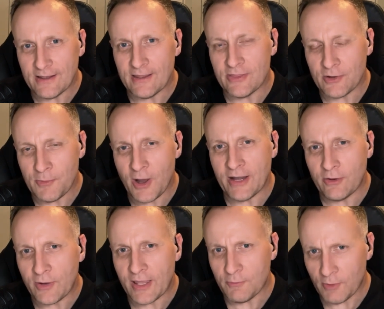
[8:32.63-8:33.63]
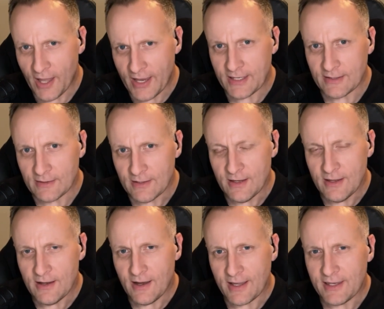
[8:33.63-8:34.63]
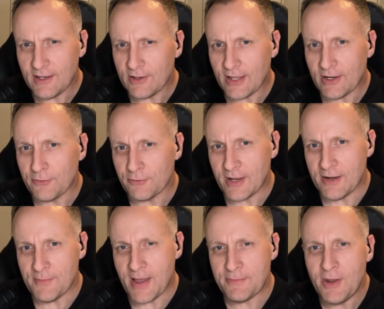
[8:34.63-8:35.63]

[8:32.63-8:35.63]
in their mind, okay, well, I can kind of create a map.